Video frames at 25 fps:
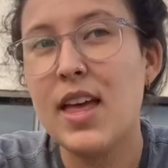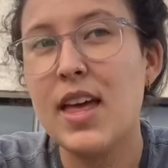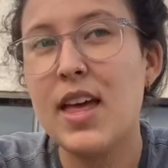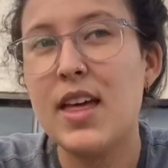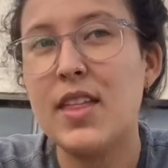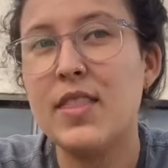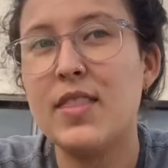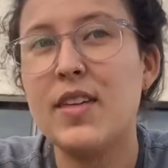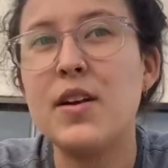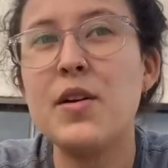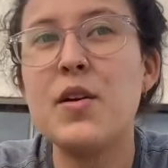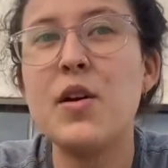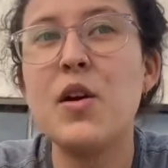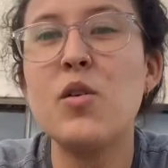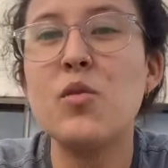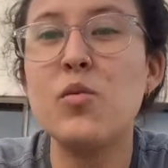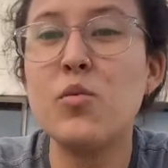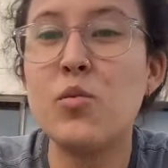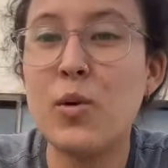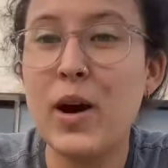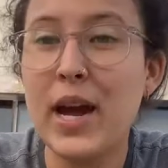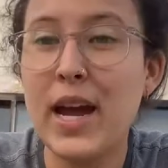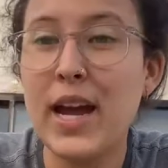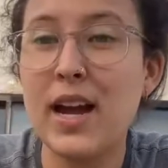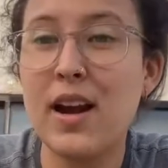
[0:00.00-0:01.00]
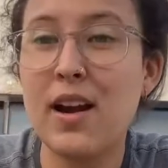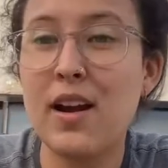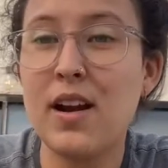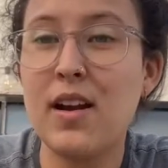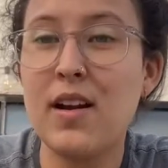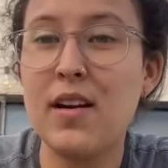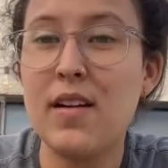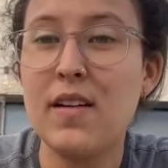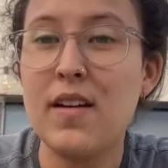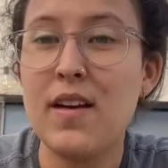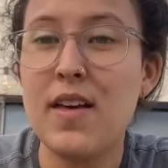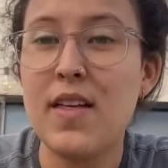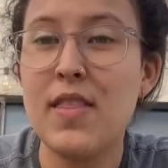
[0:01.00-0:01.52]
They're
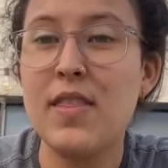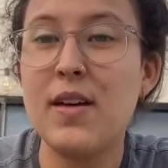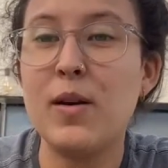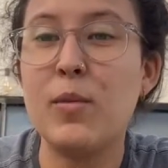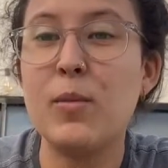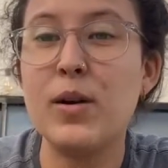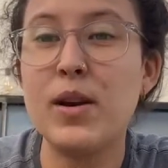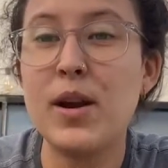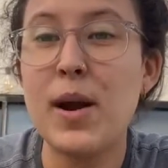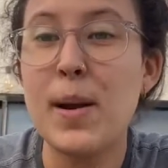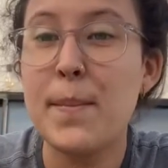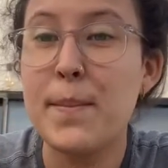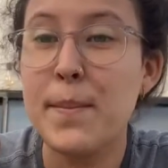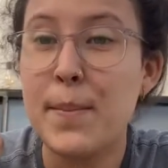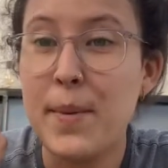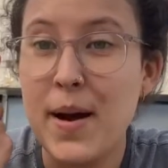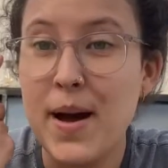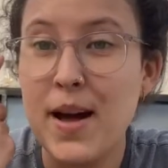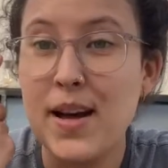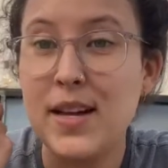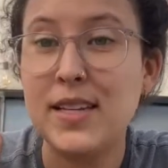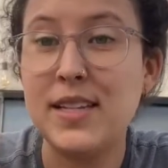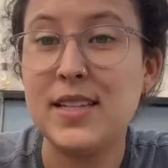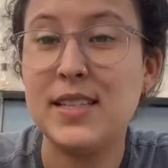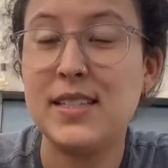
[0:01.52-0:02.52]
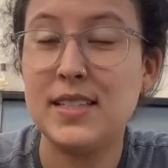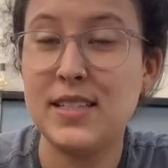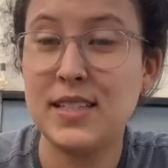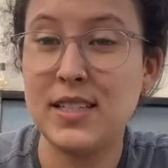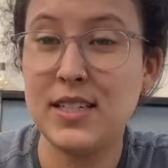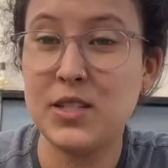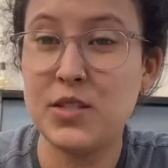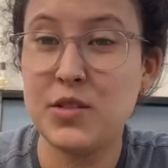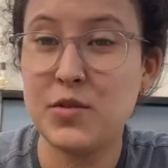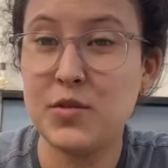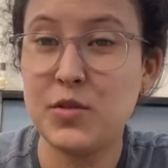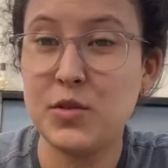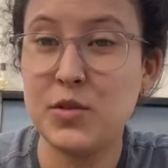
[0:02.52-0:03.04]
aware that when our body
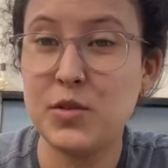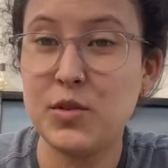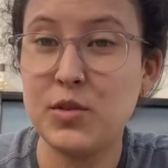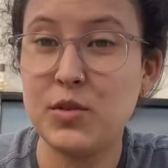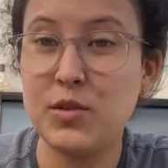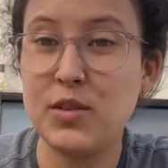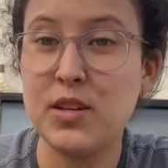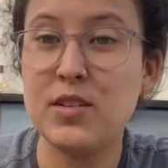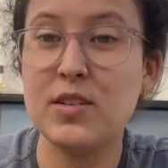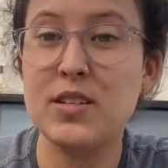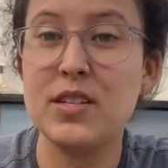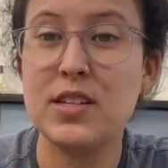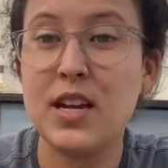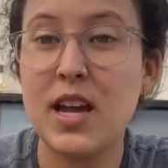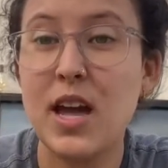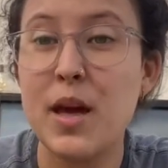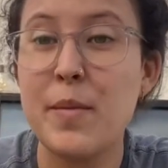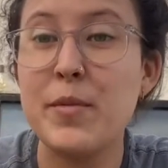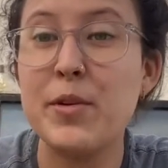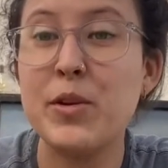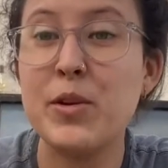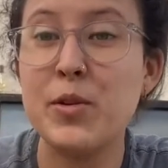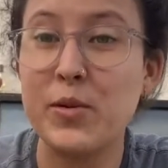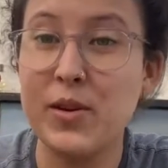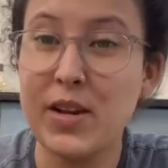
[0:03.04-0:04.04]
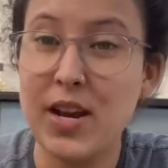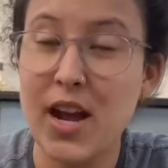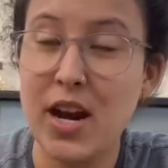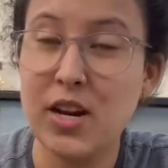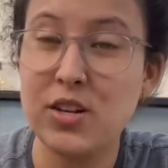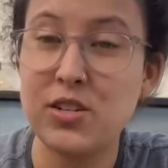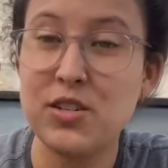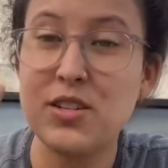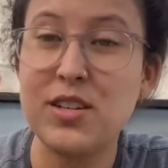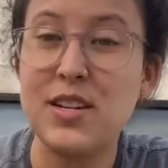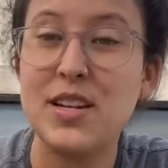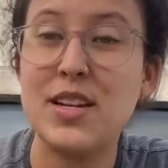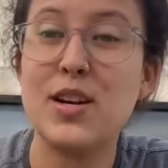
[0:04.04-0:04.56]
sees food, there's a chemical
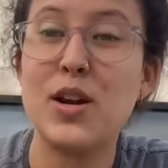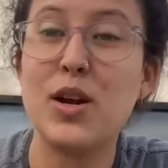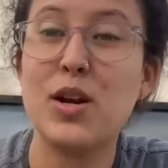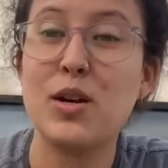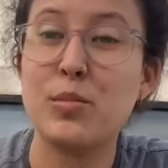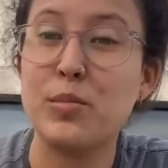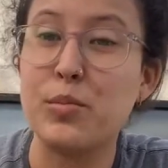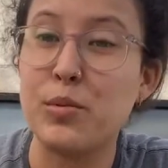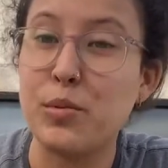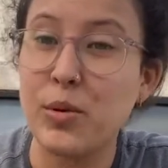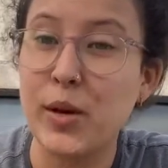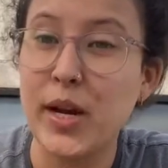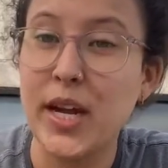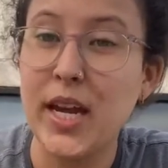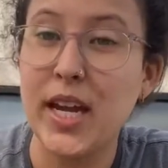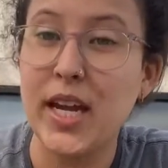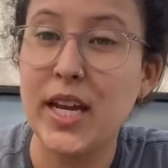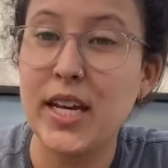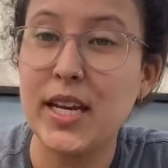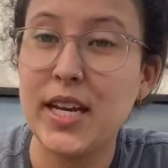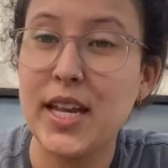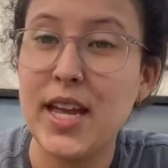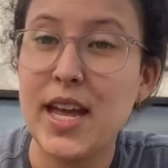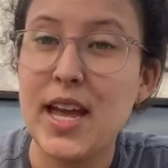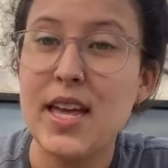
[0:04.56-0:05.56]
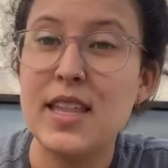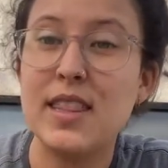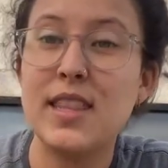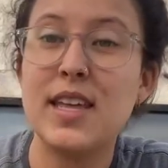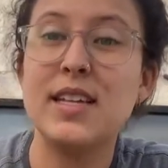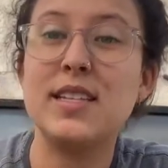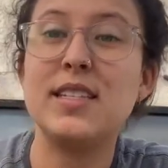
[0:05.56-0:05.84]
reaction in our brain that